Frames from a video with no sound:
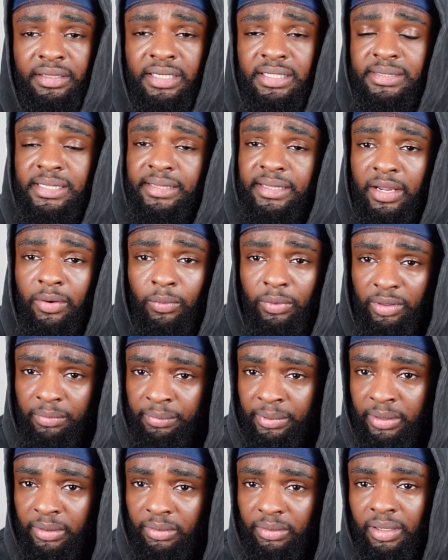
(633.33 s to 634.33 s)
things that they want to
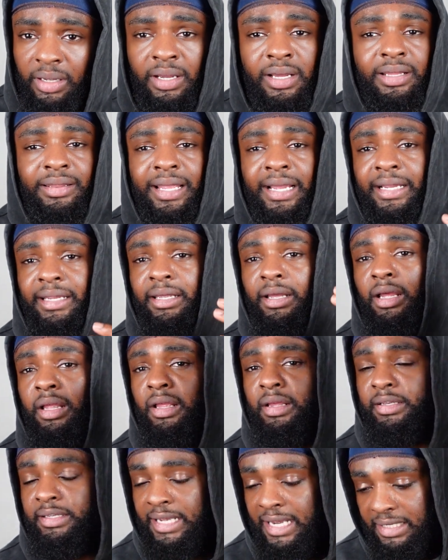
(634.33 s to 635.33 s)
build. Like,
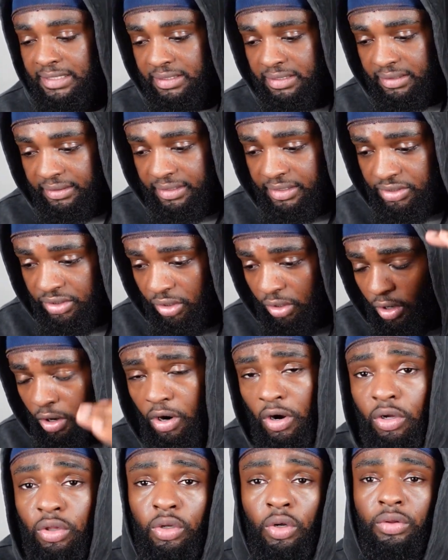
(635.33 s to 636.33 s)
yes, these are
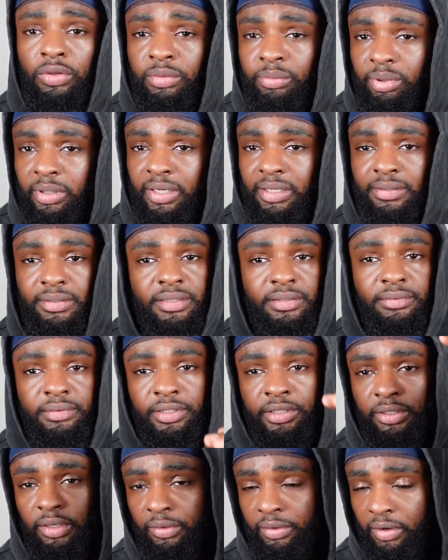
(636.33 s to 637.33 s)
all clothing brands.
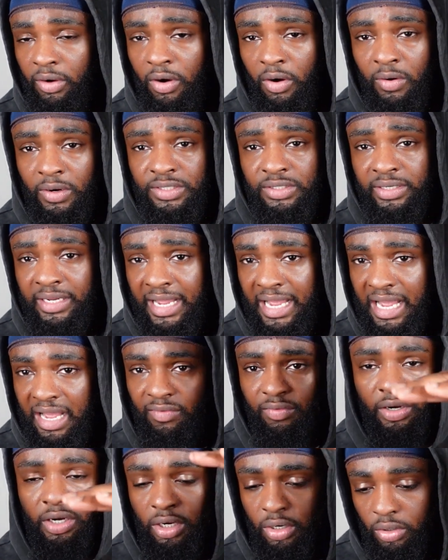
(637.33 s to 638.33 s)
You know, they're always gonna
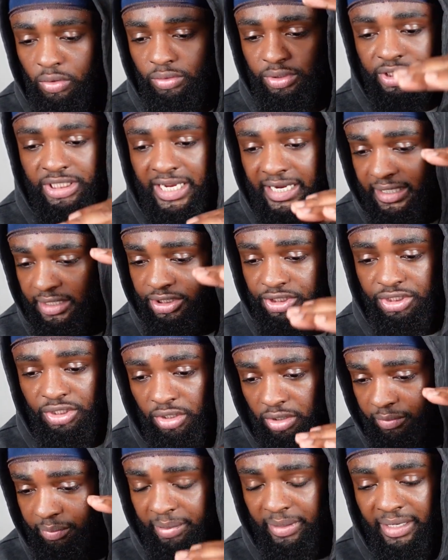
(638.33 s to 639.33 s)
have a coat, jacket,
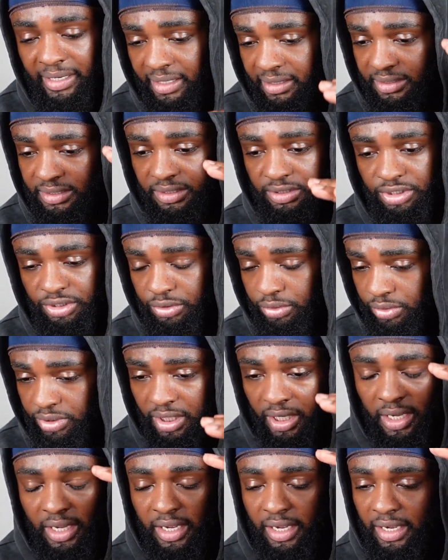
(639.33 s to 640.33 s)
shirt, pants, shoes,
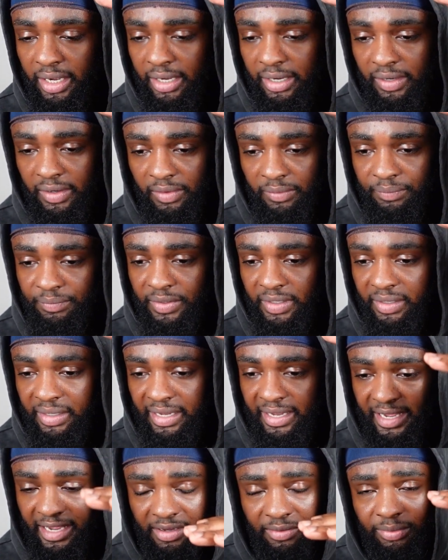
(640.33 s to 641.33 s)

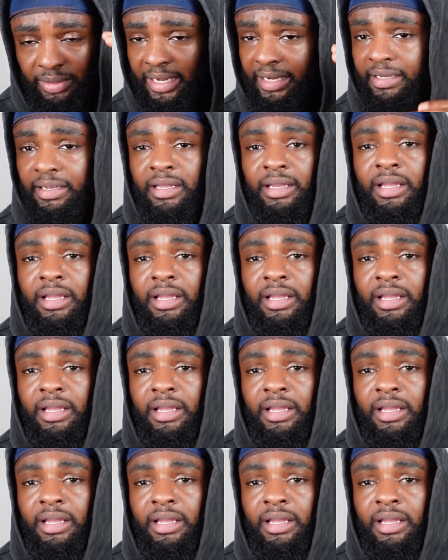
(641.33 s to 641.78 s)
head, like